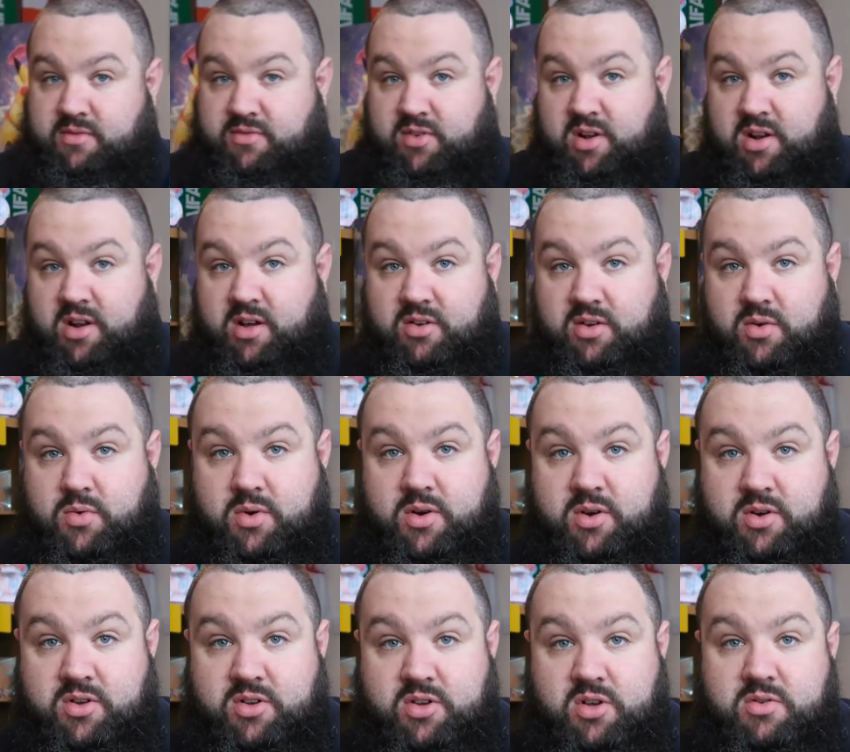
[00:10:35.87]
If you like what
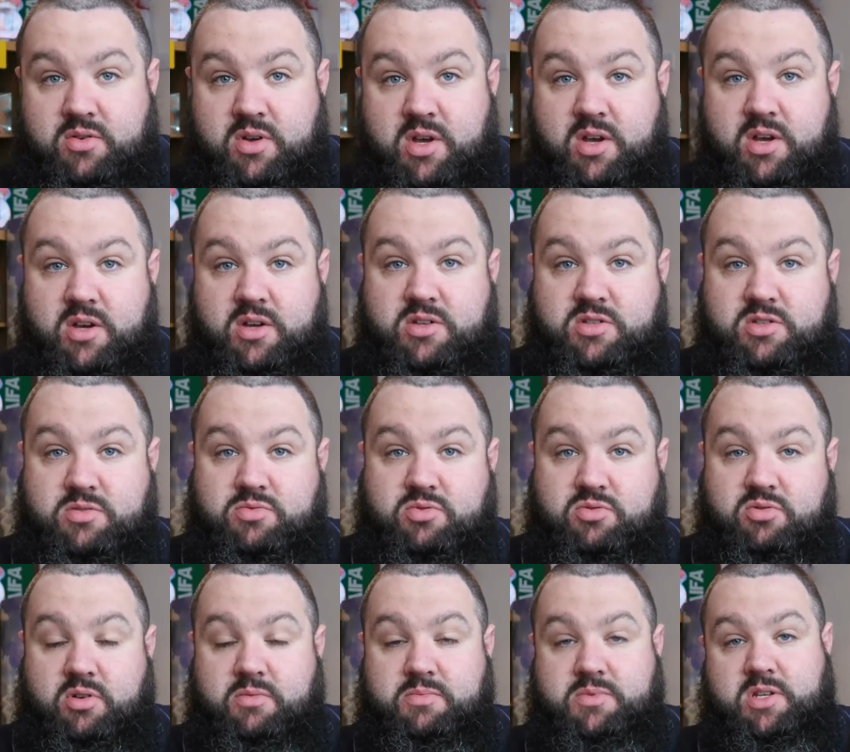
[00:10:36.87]
I do,
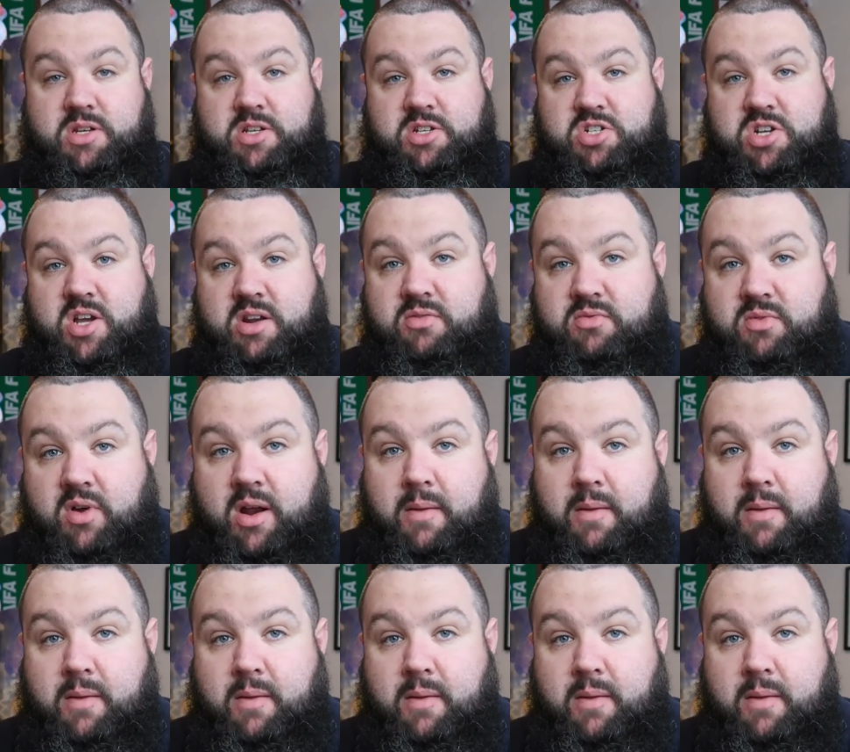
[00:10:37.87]
subscribe to the channel.